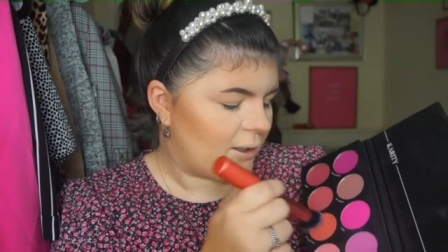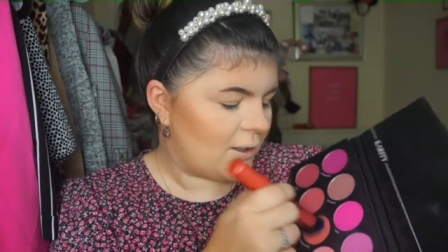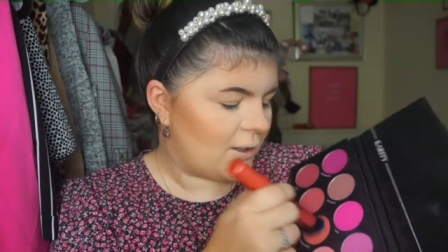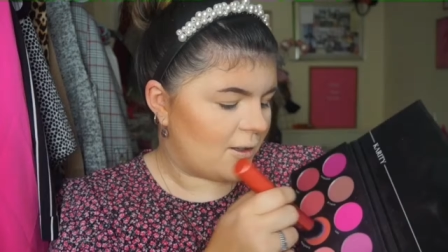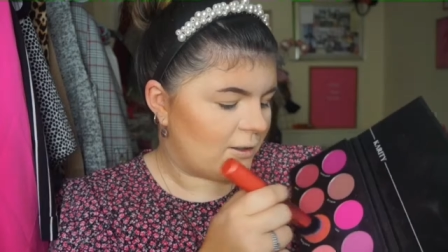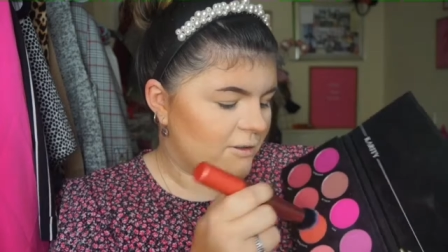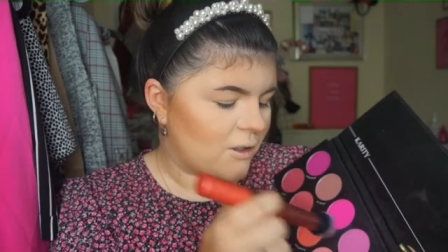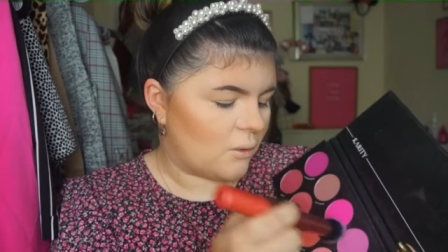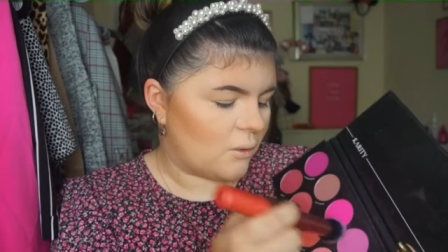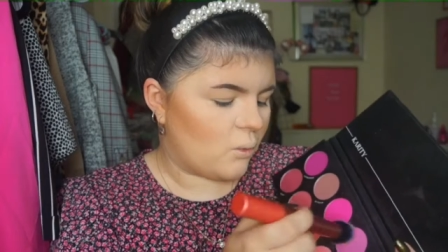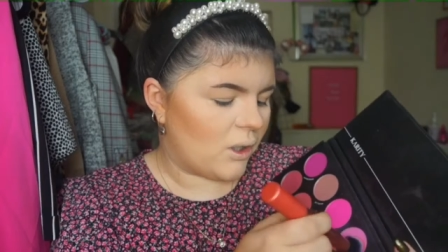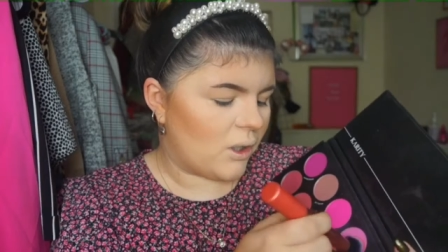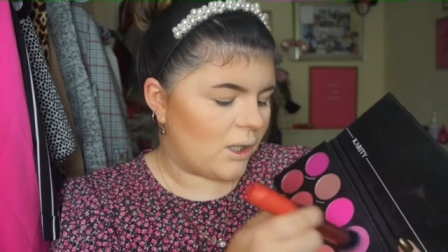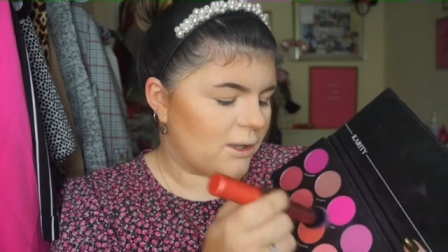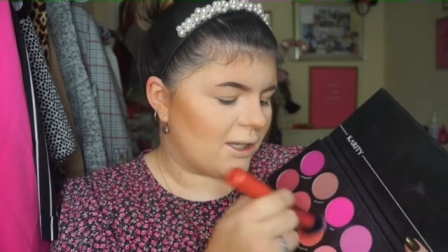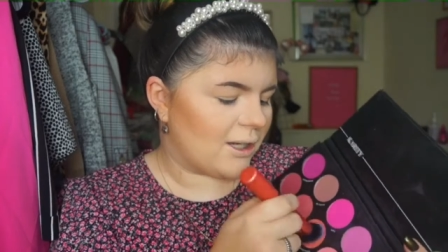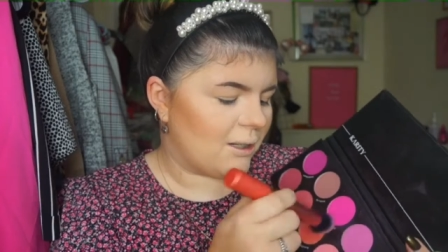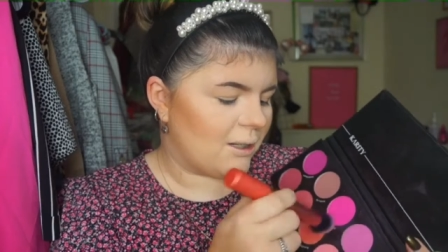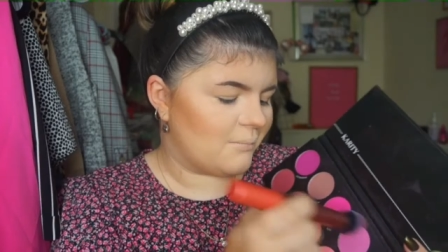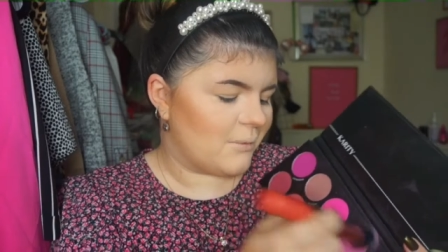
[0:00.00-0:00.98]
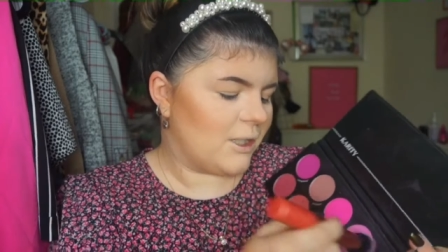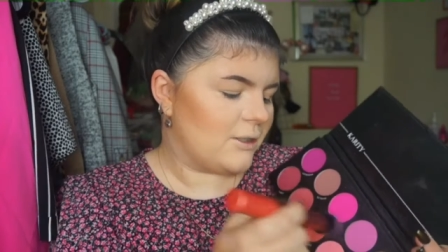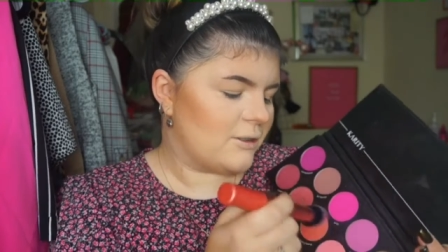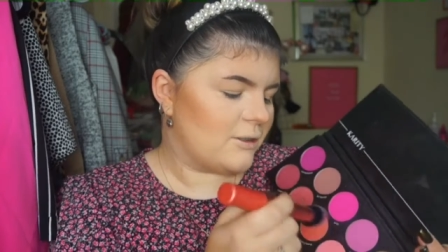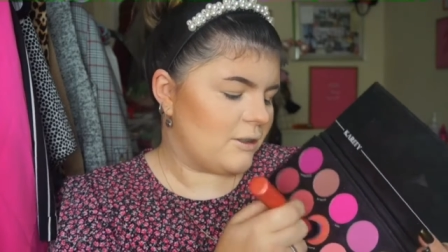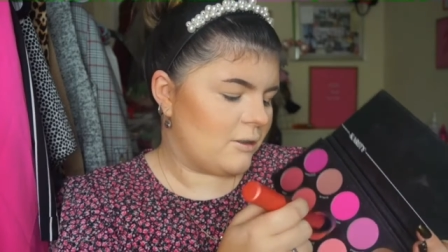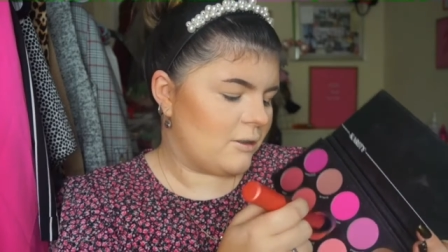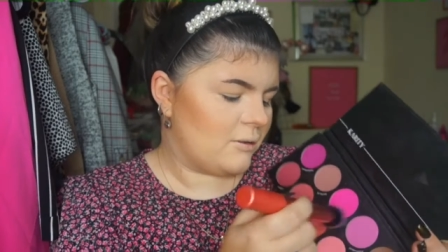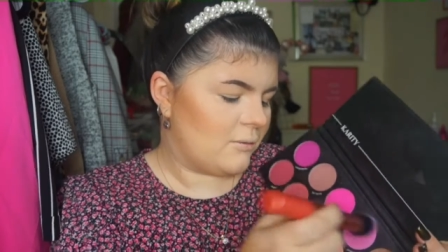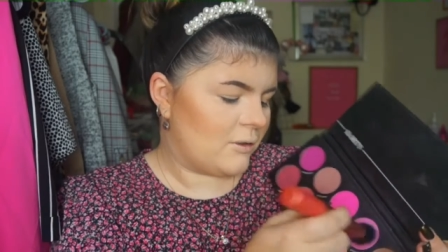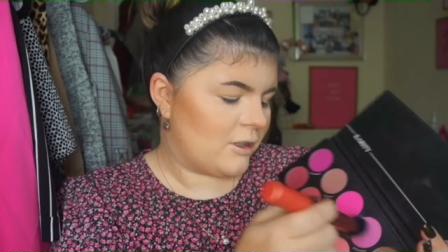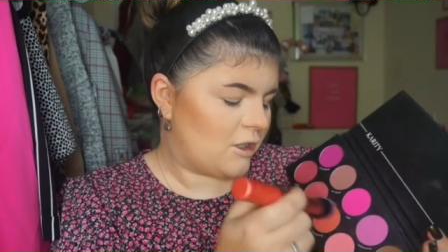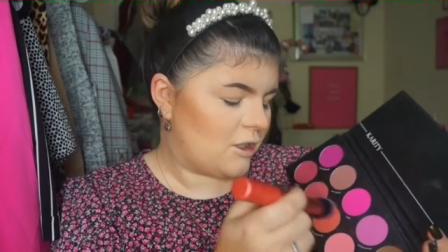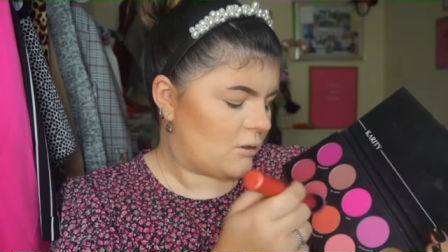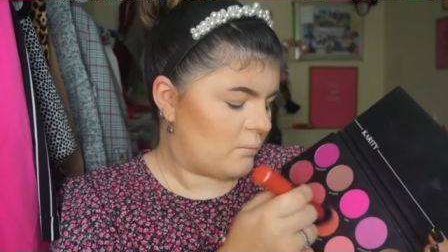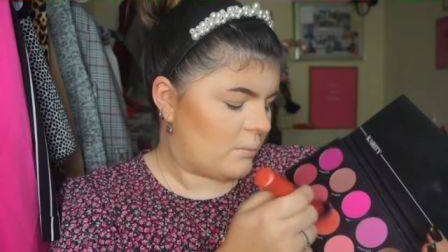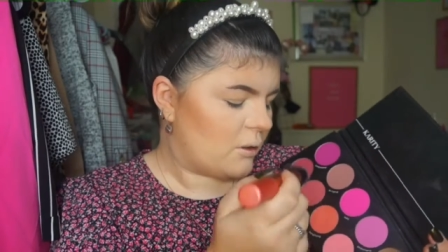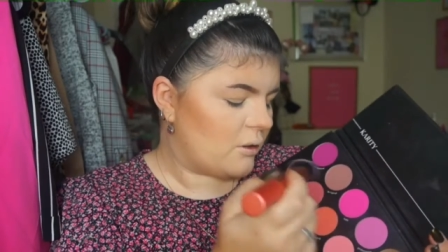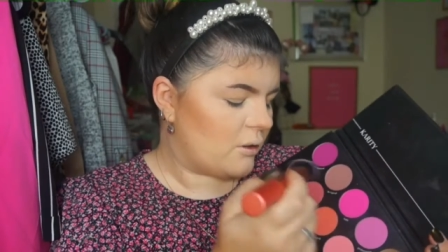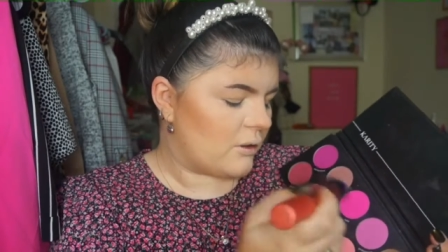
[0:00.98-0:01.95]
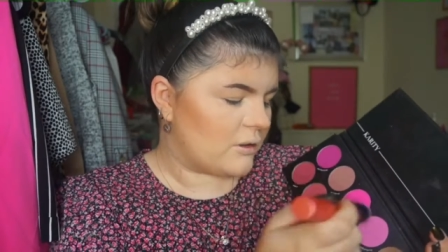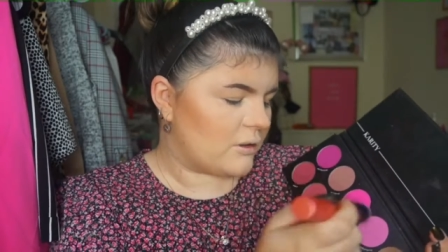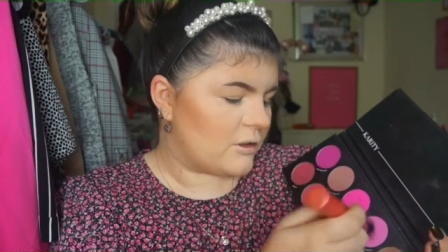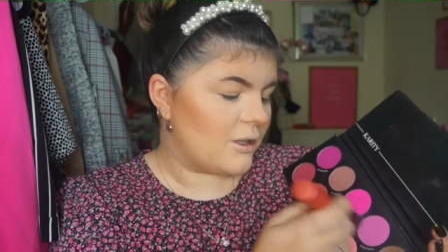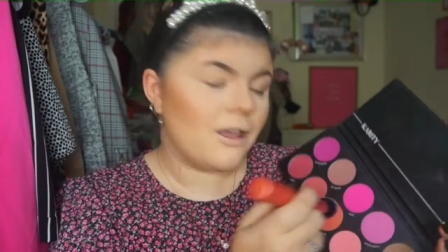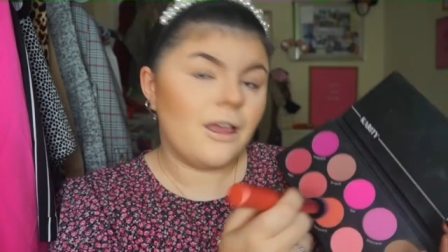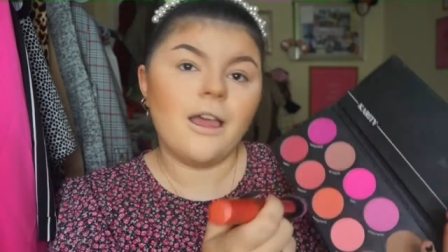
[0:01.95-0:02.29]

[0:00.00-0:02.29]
So what I think I might do is put